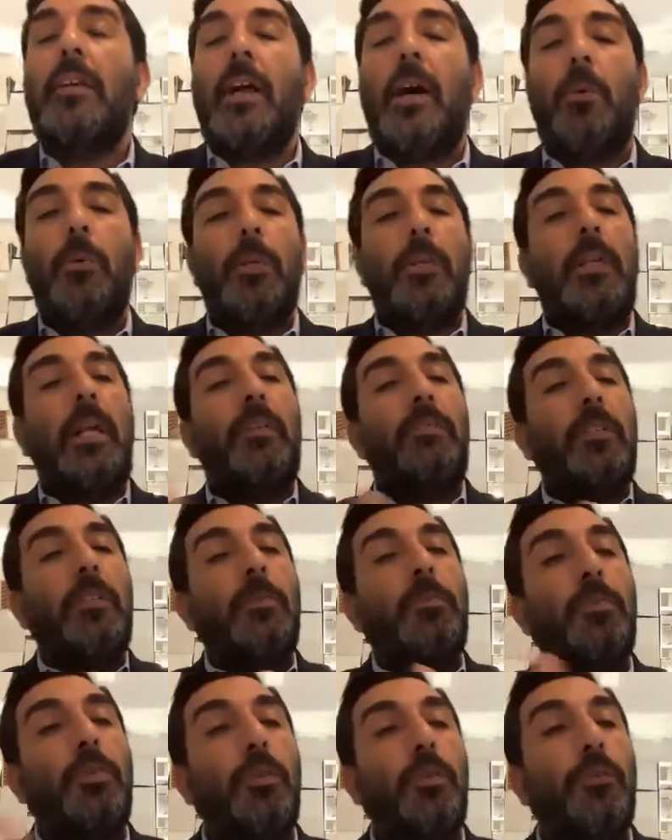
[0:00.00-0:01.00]
I wouldn't have
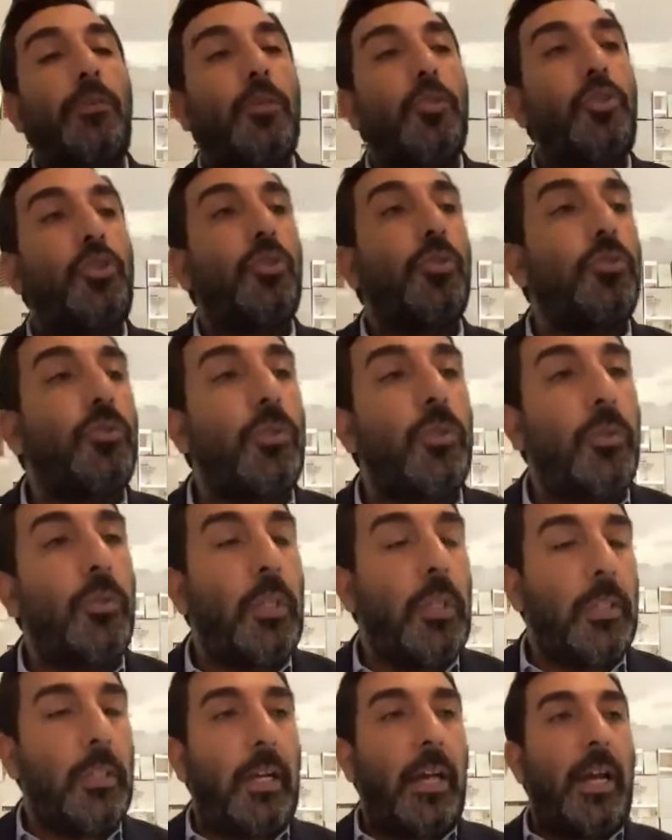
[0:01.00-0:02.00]
these beautiful children
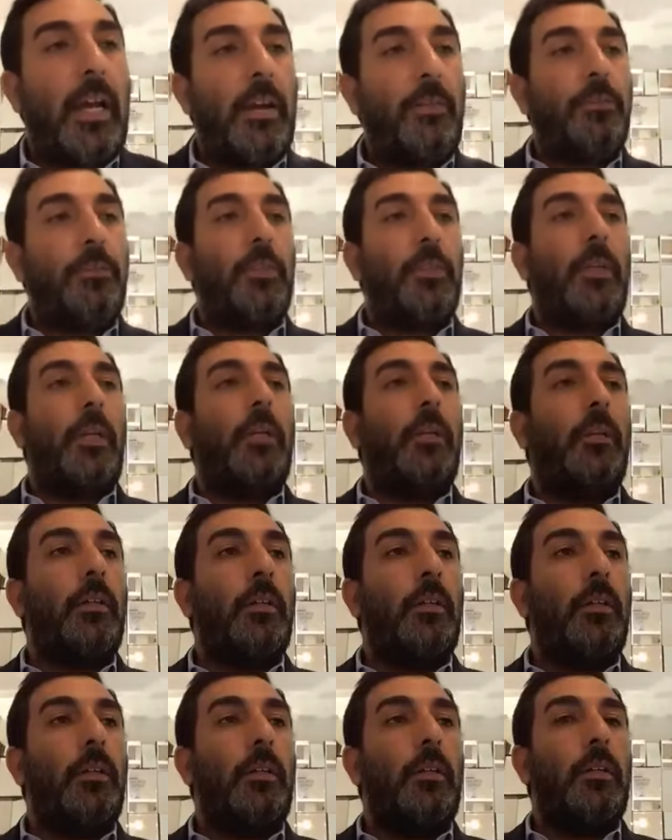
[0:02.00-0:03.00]
that I have today.
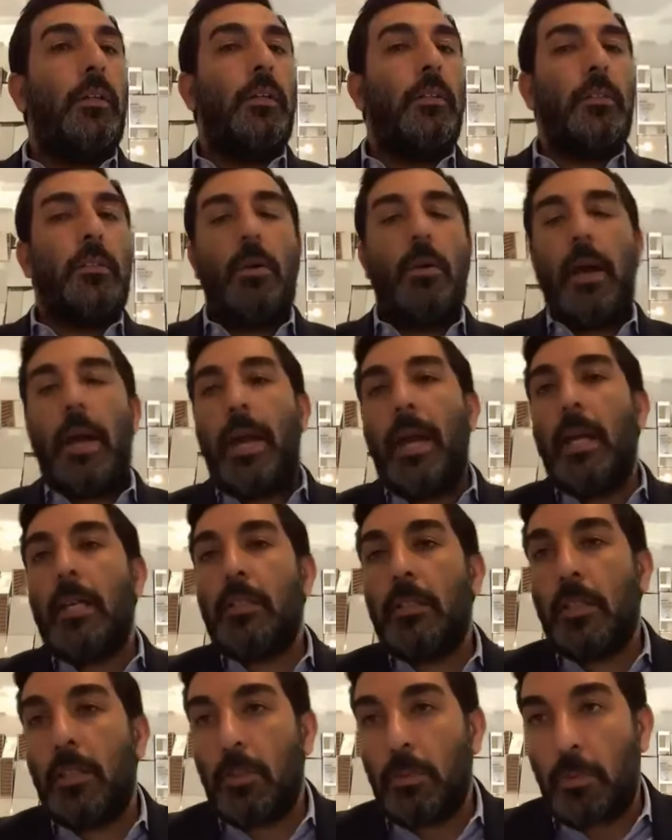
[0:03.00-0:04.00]
So I
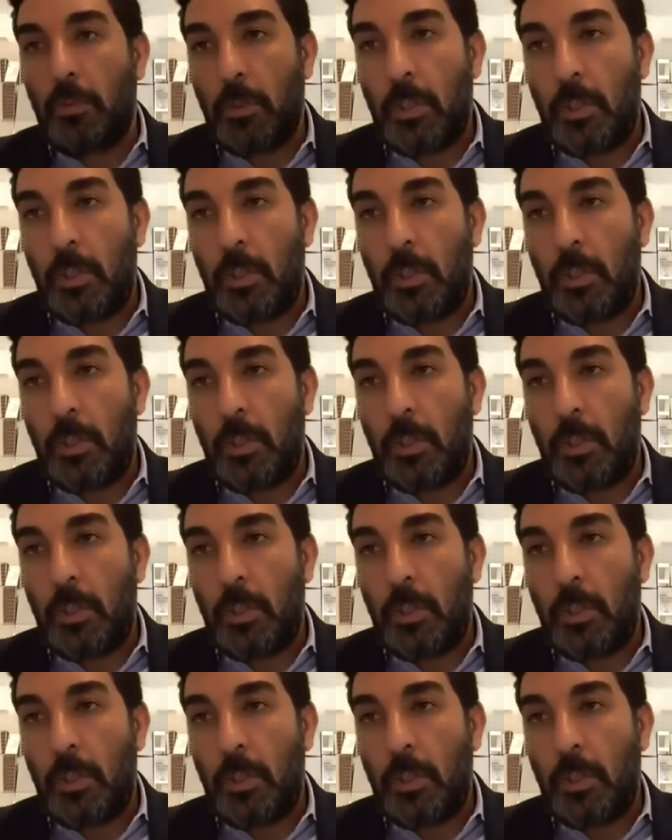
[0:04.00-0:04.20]
ask you,